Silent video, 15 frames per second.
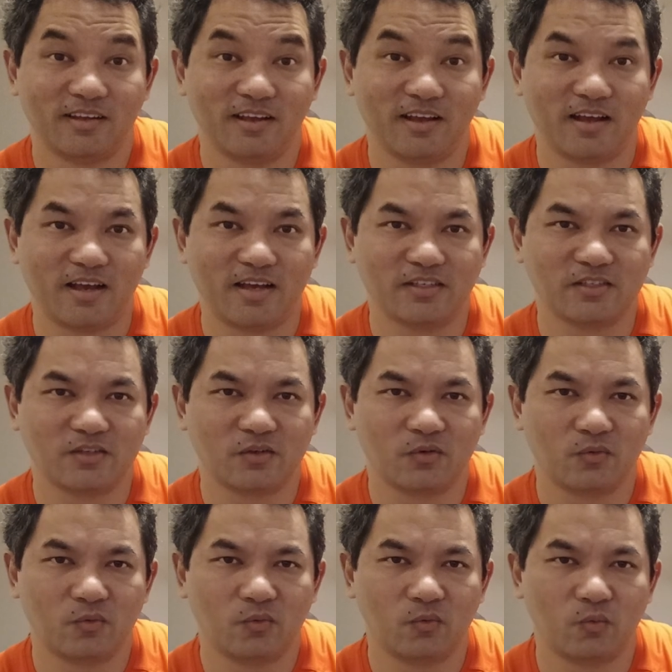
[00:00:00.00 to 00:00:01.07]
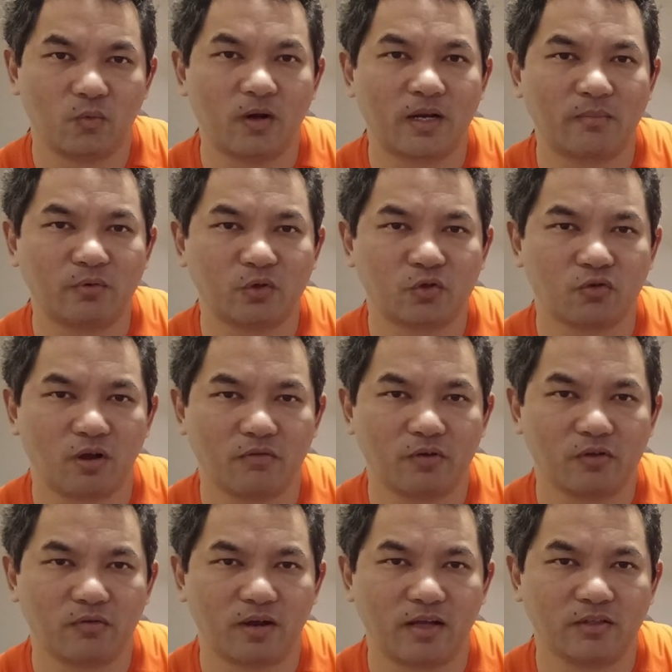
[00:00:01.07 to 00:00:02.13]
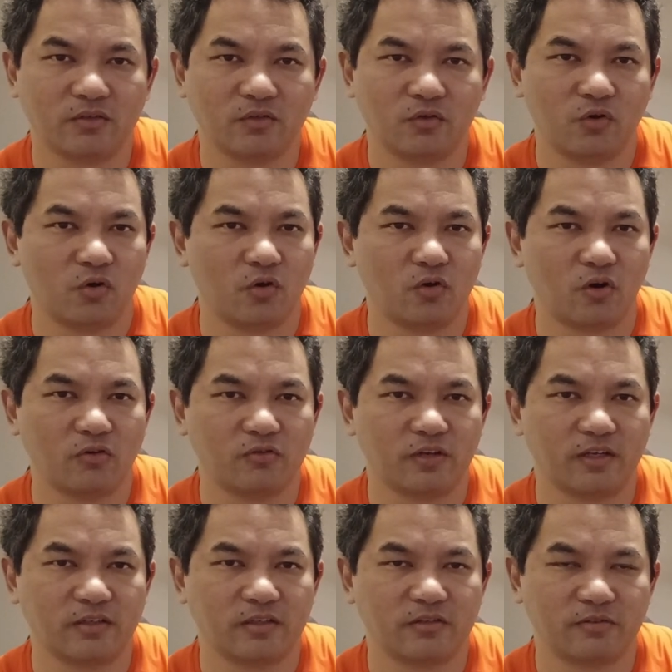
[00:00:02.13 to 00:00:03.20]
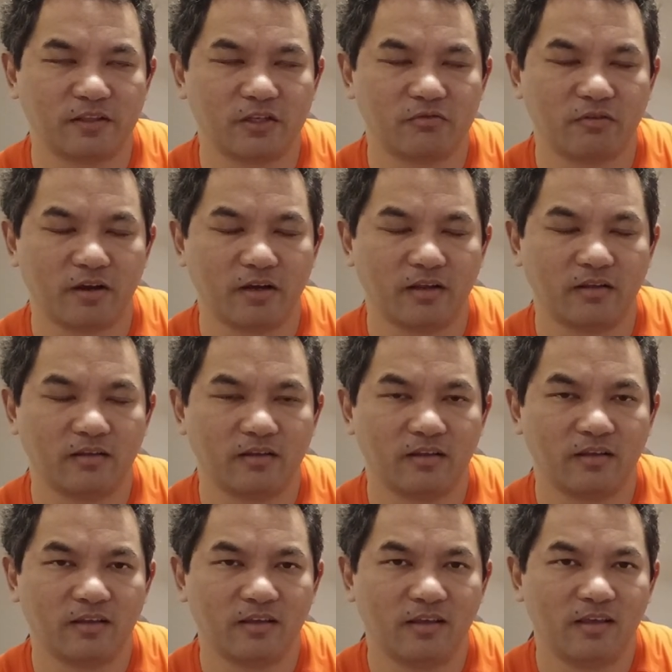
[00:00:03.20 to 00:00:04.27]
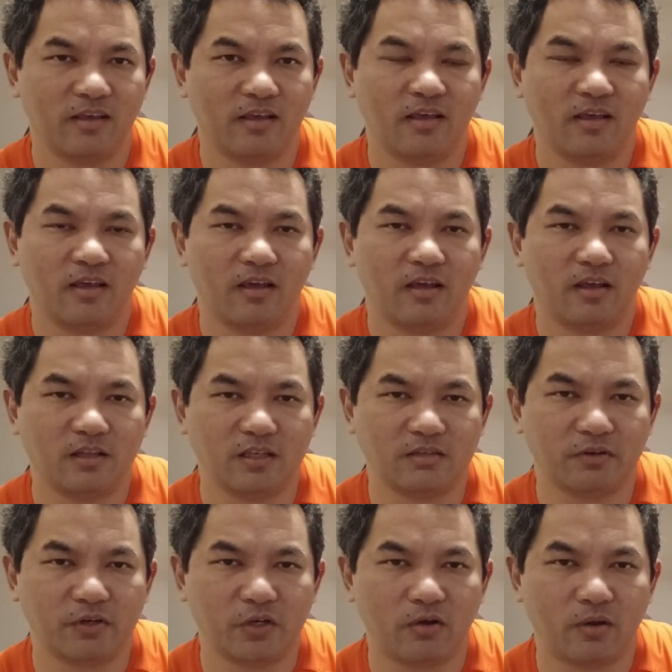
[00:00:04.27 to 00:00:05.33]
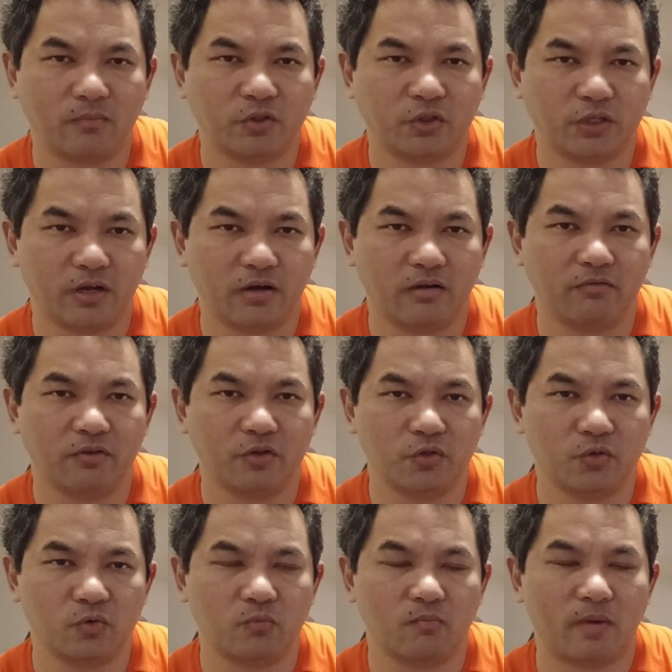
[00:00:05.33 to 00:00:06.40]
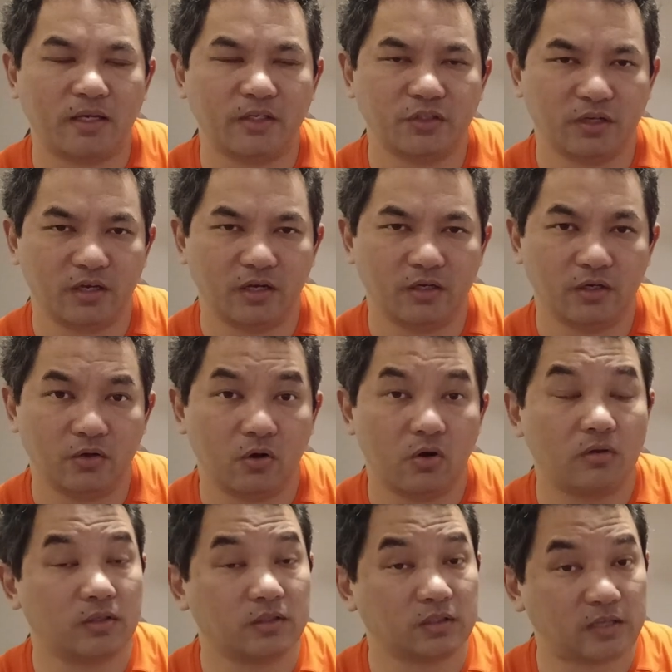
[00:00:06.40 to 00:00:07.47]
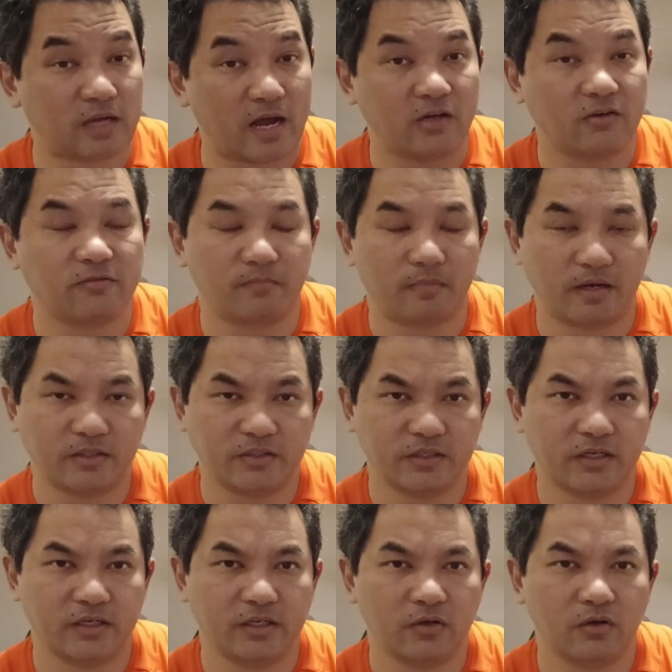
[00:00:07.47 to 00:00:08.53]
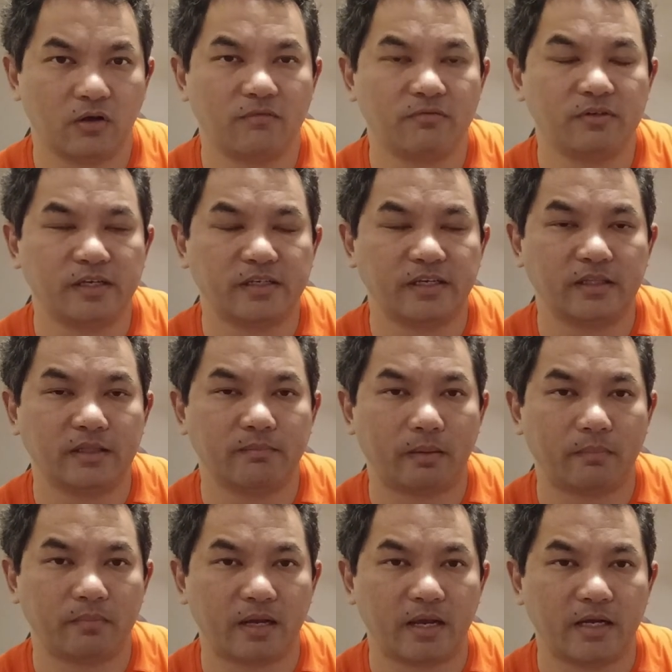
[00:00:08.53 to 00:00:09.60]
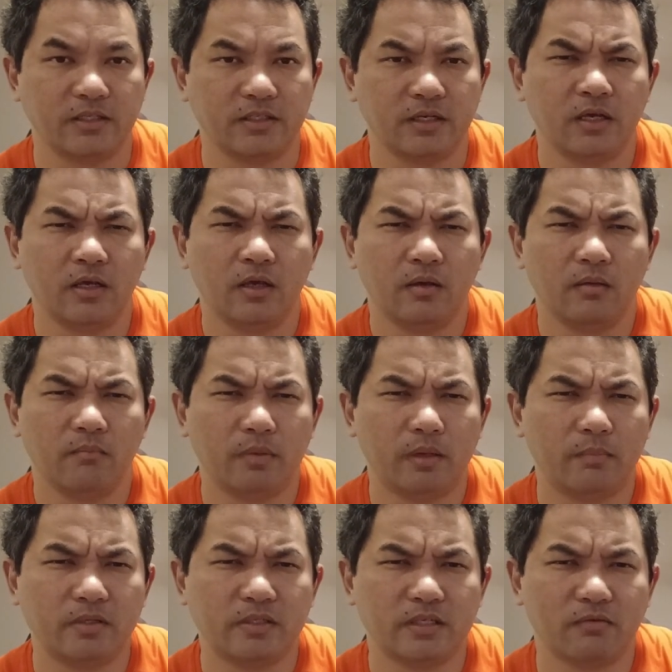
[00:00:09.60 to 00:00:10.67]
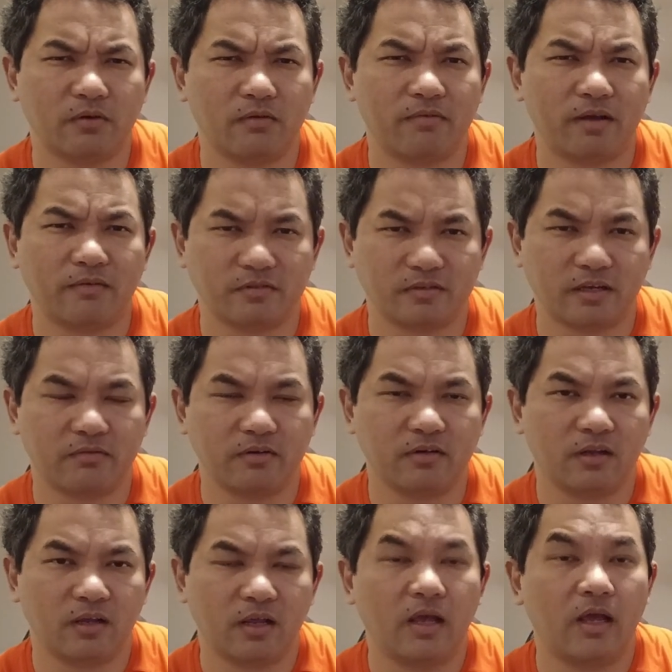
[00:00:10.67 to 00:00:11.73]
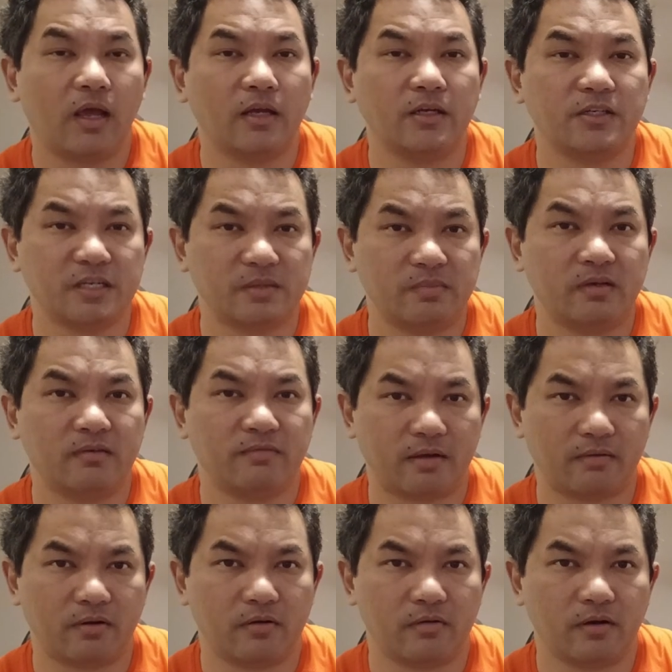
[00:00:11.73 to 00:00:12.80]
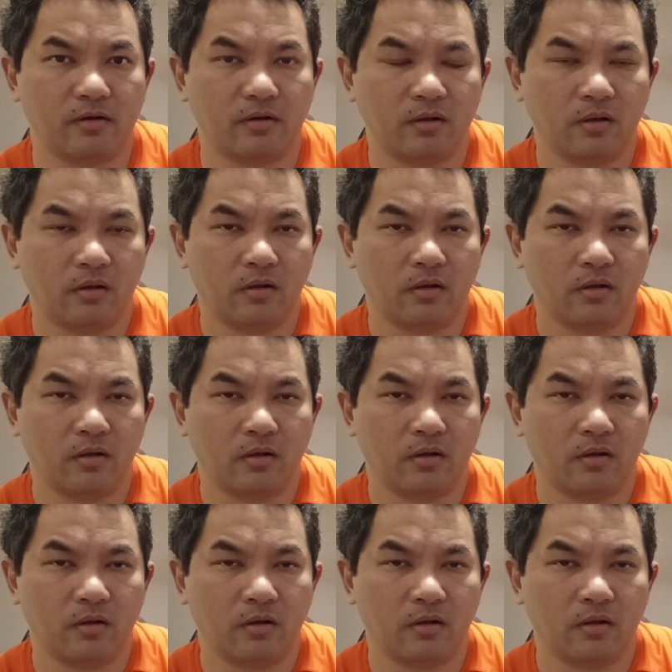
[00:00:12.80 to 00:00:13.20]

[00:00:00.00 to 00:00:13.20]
Hey guys, welcome to Strong with Raj, no nonsense strength training. In this video, I'm sharing with you my journey or the start of my journey of taking the peptides BPC 157 and TB 500.